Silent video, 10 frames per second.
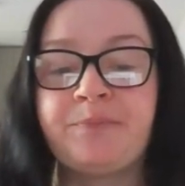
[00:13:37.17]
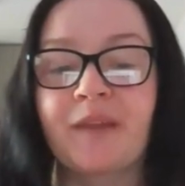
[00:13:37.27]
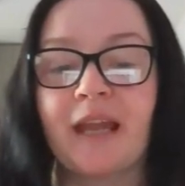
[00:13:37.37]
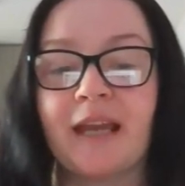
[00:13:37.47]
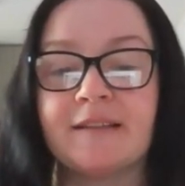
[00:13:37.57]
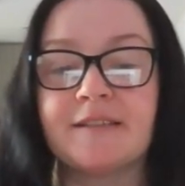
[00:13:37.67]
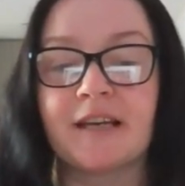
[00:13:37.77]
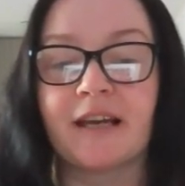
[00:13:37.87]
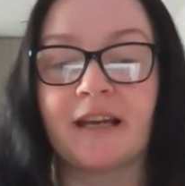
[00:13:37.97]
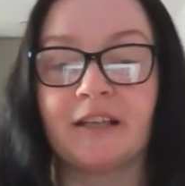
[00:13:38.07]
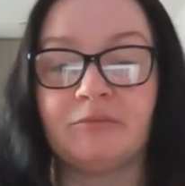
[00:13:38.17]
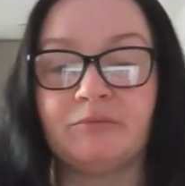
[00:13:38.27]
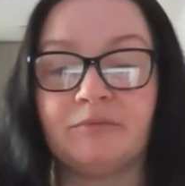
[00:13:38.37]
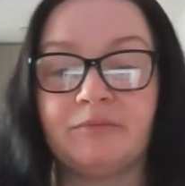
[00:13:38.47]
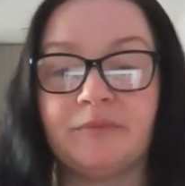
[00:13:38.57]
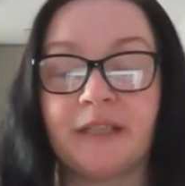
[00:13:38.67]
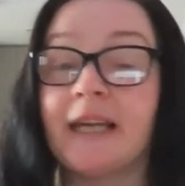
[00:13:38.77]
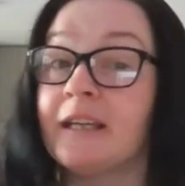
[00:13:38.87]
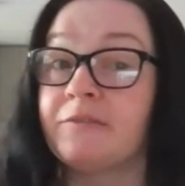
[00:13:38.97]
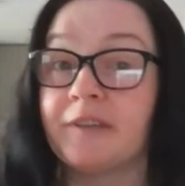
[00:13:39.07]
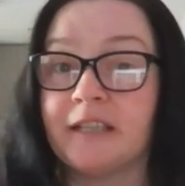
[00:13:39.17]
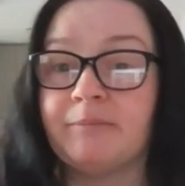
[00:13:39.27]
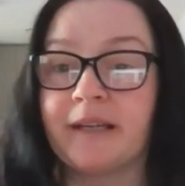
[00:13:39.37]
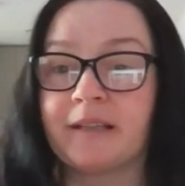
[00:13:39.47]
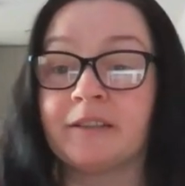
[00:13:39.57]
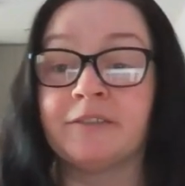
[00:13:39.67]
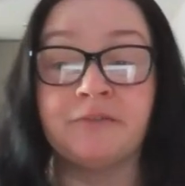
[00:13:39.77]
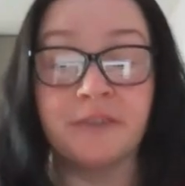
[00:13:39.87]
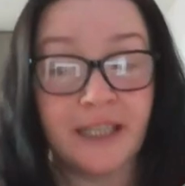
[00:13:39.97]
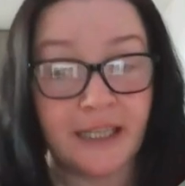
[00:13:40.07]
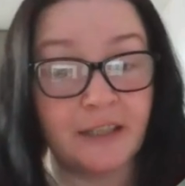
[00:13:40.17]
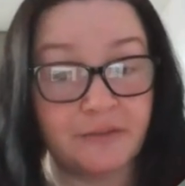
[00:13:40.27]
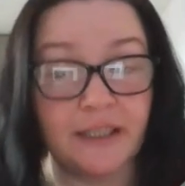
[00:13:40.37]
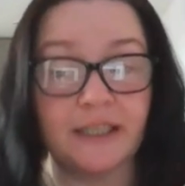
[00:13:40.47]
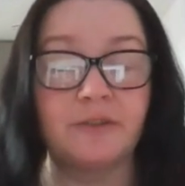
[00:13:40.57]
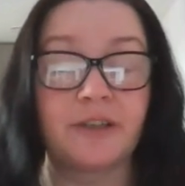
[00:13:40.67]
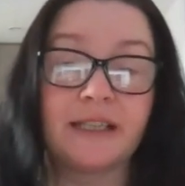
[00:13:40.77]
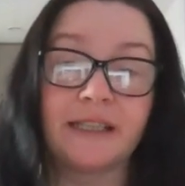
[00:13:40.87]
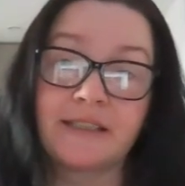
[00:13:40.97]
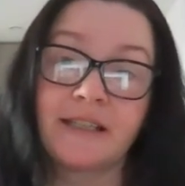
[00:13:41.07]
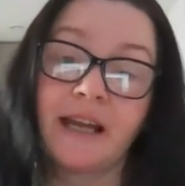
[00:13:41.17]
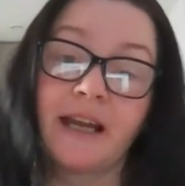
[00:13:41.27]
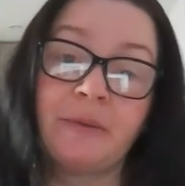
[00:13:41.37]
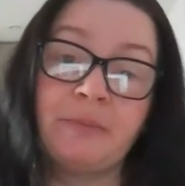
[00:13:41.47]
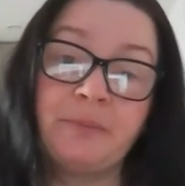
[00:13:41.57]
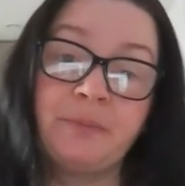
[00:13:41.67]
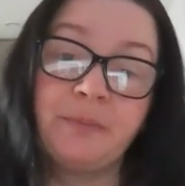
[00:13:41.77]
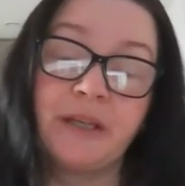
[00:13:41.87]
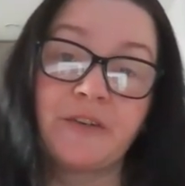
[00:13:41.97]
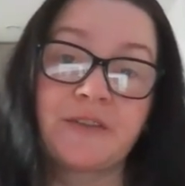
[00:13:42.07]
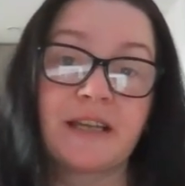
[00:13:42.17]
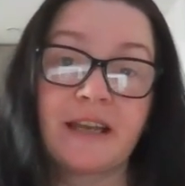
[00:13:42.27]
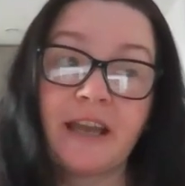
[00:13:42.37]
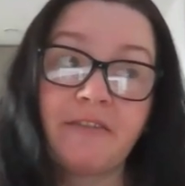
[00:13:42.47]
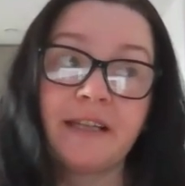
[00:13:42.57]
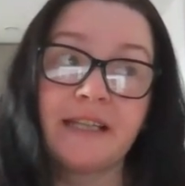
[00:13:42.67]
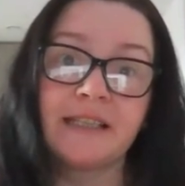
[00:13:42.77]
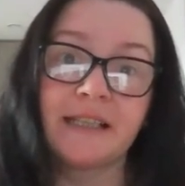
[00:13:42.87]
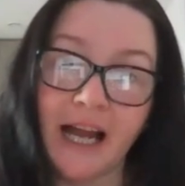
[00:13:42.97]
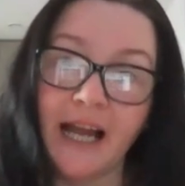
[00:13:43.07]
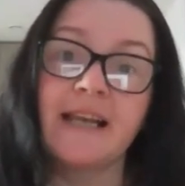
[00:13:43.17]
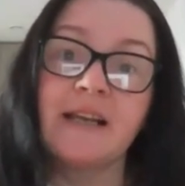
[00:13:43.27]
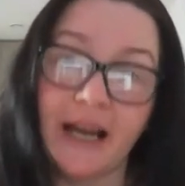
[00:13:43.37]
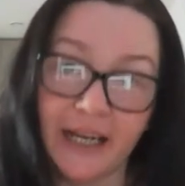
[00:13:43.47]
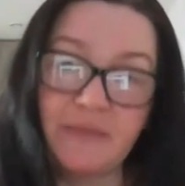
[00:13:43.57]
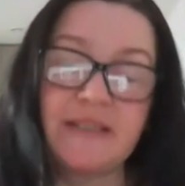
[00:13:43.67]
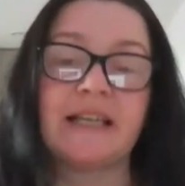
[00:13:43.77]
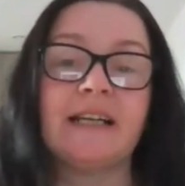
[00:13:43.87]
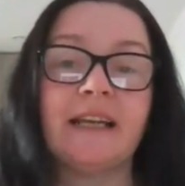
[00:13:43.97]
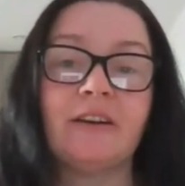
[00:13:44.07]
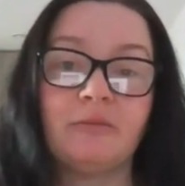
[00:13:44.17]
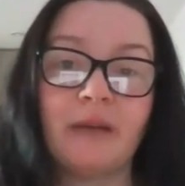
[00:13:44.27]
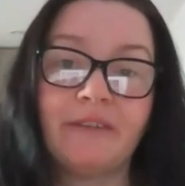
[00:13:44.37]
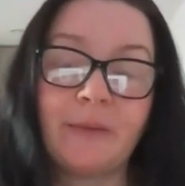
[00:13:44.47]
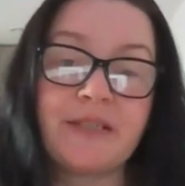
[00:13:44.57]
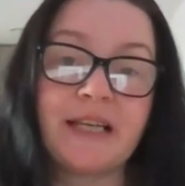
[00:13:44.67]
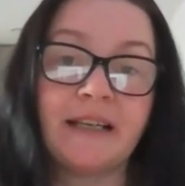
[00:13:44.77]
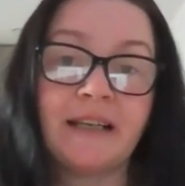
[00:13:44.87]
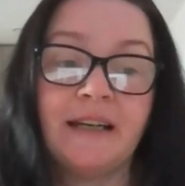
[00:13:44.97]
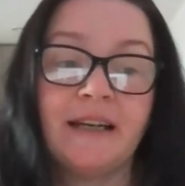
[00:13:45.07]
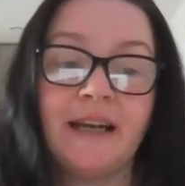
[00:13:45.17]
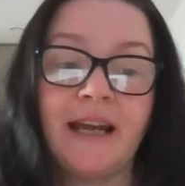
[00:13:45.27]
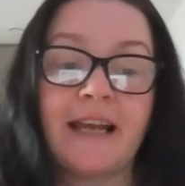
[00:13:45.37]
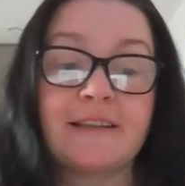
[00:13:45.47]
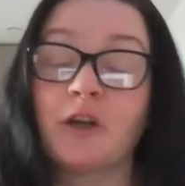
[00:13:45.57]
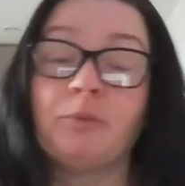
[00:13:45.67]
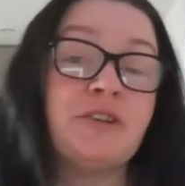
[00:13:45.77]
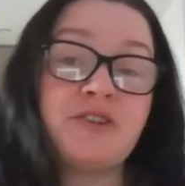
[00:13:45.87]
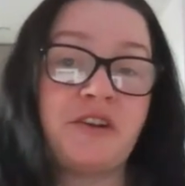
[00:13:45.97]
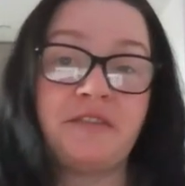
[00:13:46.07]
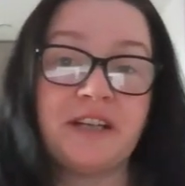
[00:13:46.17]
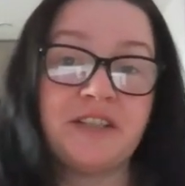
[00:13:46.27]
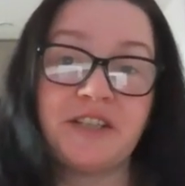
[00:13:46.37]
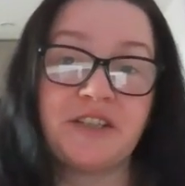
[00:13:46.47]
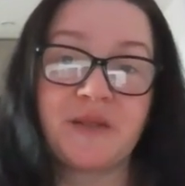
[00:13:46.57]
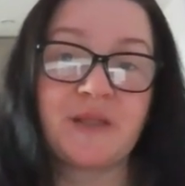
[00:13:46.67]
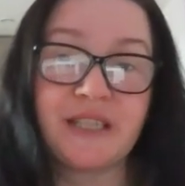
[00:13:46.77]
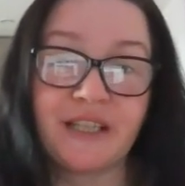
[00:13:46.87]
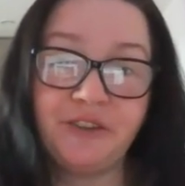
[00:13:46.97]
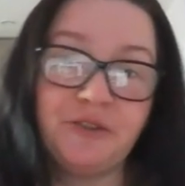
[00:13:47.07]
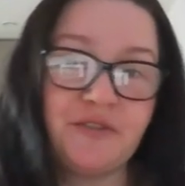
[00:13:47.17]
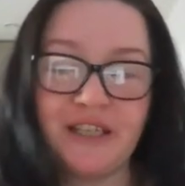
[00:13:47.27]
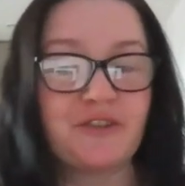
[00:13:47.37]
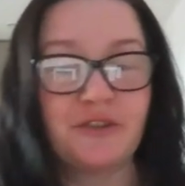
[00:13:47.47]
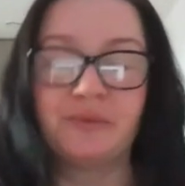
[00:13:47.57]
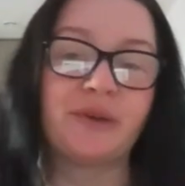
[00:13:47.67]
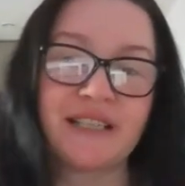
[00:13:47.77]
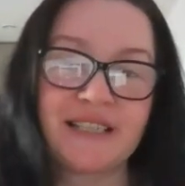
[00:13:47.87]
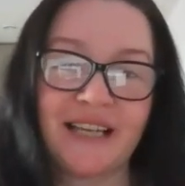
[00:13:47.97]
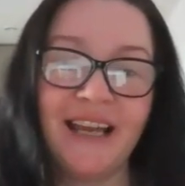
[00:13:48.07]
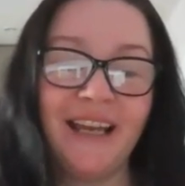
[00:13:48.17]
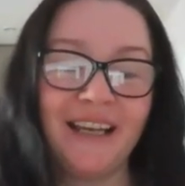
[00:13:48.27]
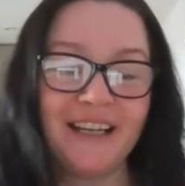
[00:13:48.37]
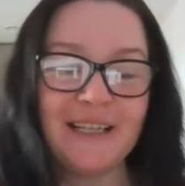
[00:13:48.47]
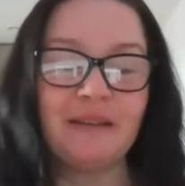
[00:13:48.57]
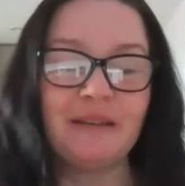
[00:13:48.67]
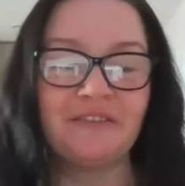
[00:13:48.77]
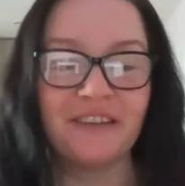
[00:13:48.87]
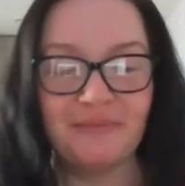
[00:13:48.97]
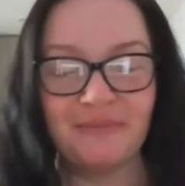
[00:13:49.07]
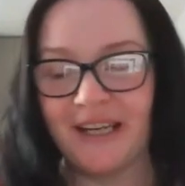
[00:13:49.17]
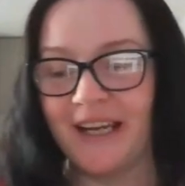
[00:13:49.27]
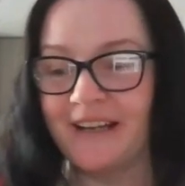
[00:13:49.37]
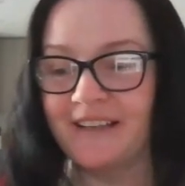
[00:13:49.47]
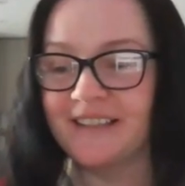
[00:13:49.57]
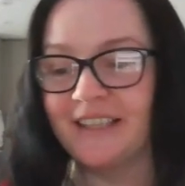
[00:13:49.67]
and getting really good at it, because everything that I am selling on my website has not been generated just using two words. It's been remixed,